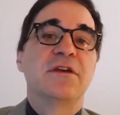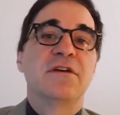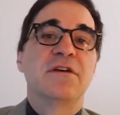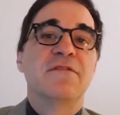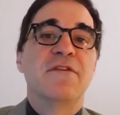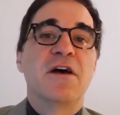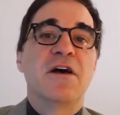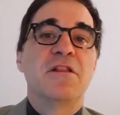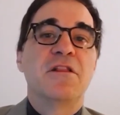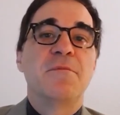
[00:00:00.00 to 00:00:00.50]

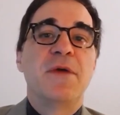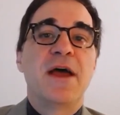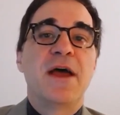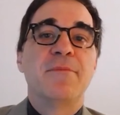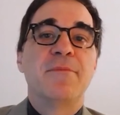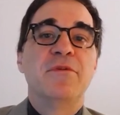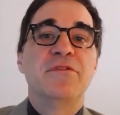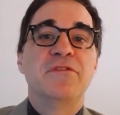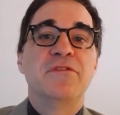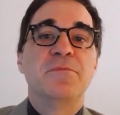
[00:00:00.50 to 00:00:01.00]

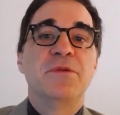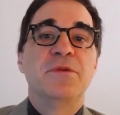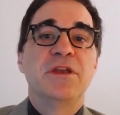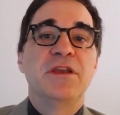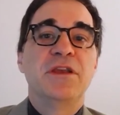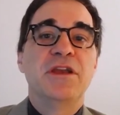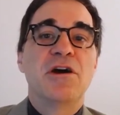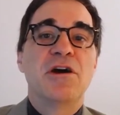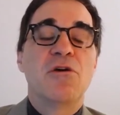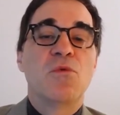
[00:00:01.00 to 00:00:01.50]
Avelumab is a
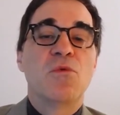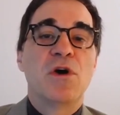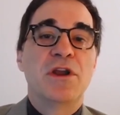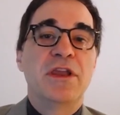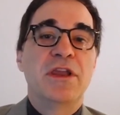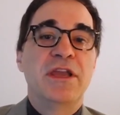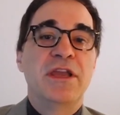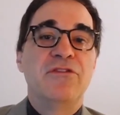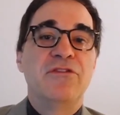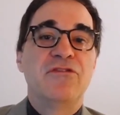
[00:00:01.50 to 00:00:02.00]

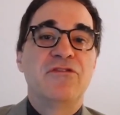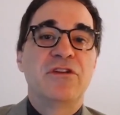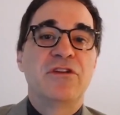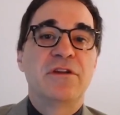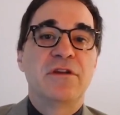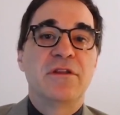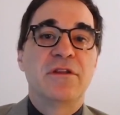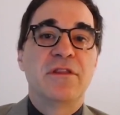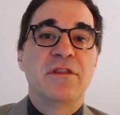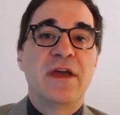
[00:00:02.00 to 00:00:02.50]
PD-L1
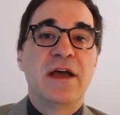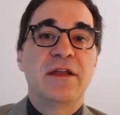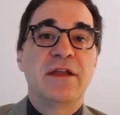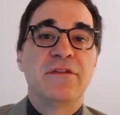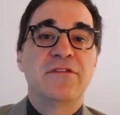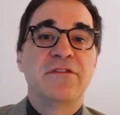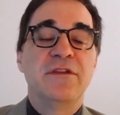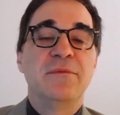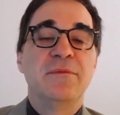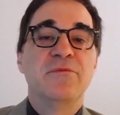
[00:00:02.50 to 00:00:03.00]
agent
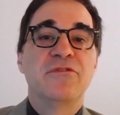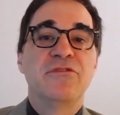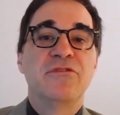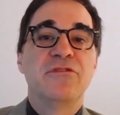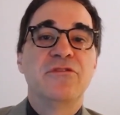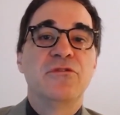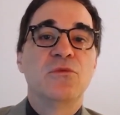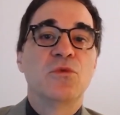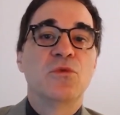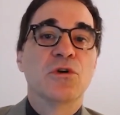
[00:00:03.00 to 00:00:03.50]
that seems
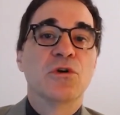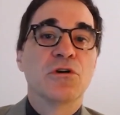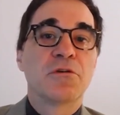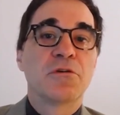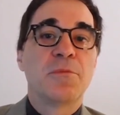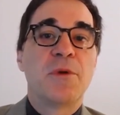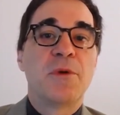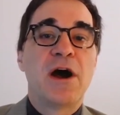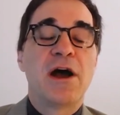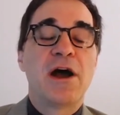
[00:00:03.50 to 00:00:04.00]
to
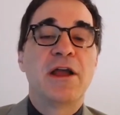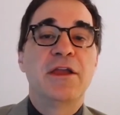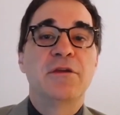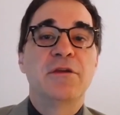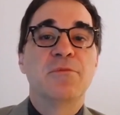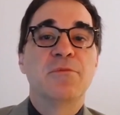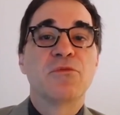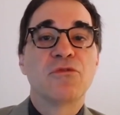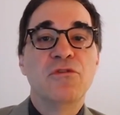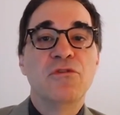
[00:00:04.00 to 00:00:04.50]
work by
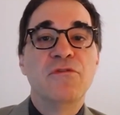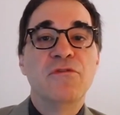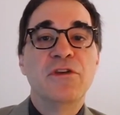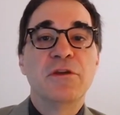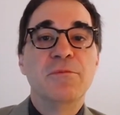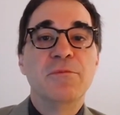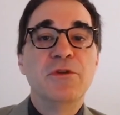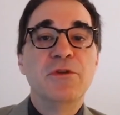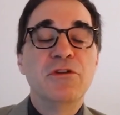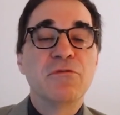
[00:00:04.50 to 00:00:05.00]
improving
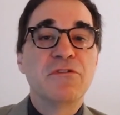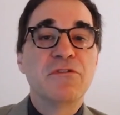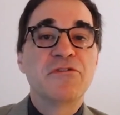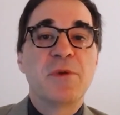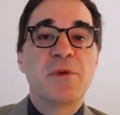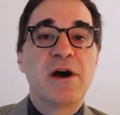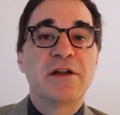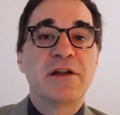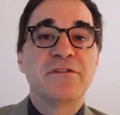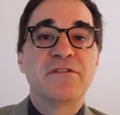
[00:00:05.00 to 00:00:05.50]
immune
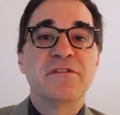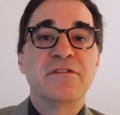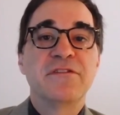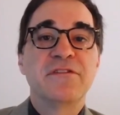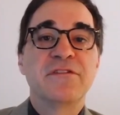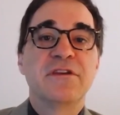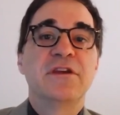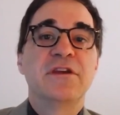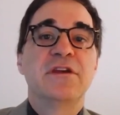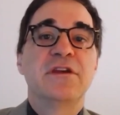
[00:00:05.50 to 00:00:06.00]

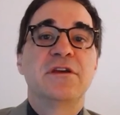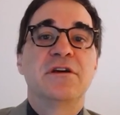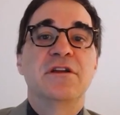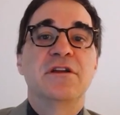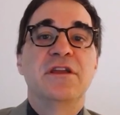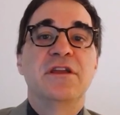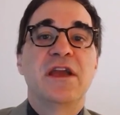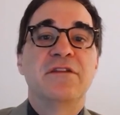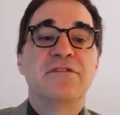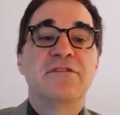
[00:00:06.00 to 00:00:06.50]
responses
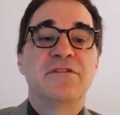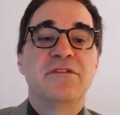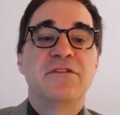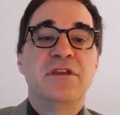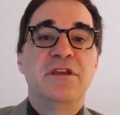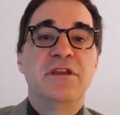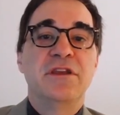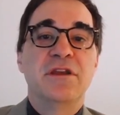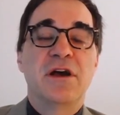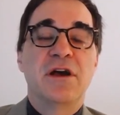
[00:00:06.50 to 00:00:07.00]
against
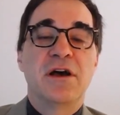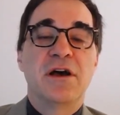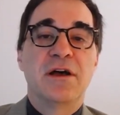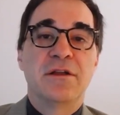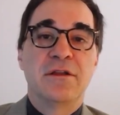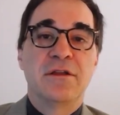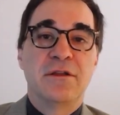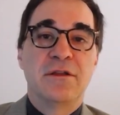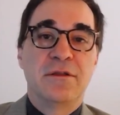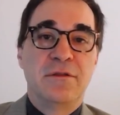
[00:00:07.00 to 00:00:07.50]
the
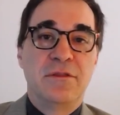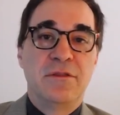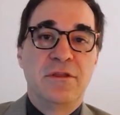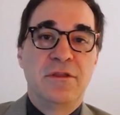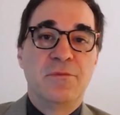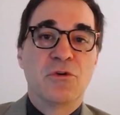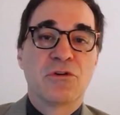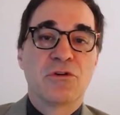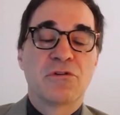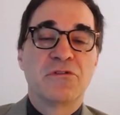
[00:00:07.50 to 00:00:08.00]

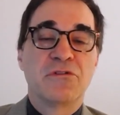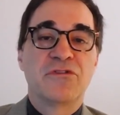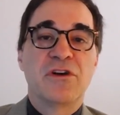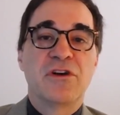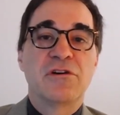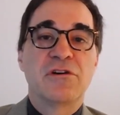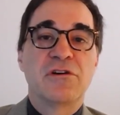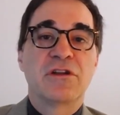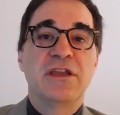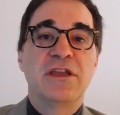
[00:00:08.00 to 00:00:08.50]
Merkel
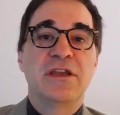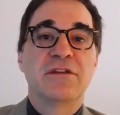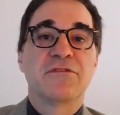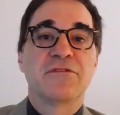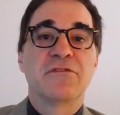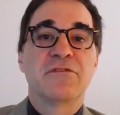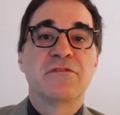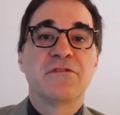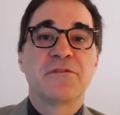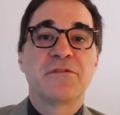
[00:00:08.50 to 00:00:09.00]
cell
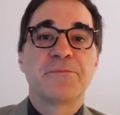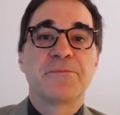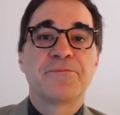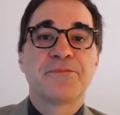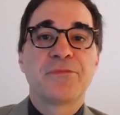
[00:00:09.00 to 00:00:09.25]
cancers.